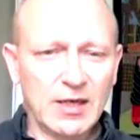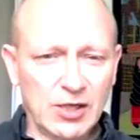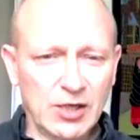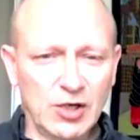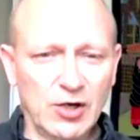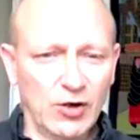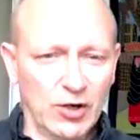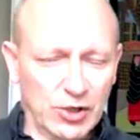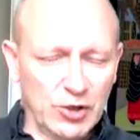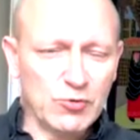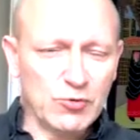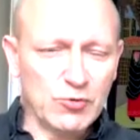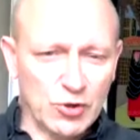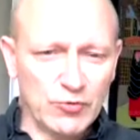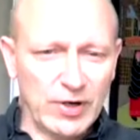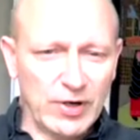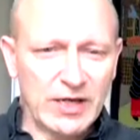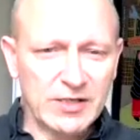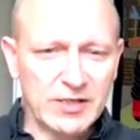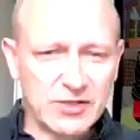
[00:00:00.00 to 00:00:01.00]
a new
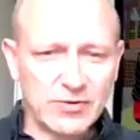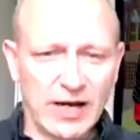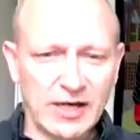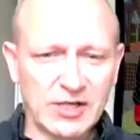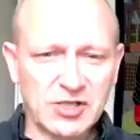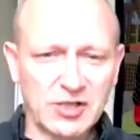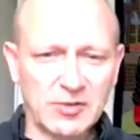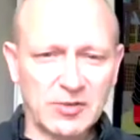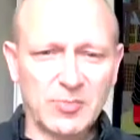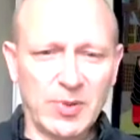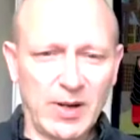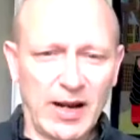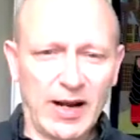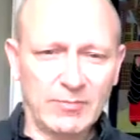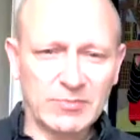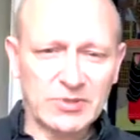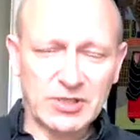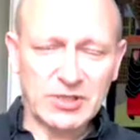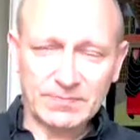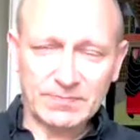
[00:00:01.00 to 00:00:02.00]
career direction,
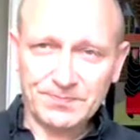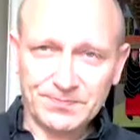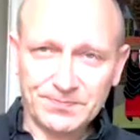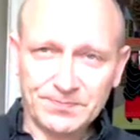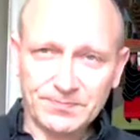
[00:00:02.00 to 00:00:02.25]
perhaps.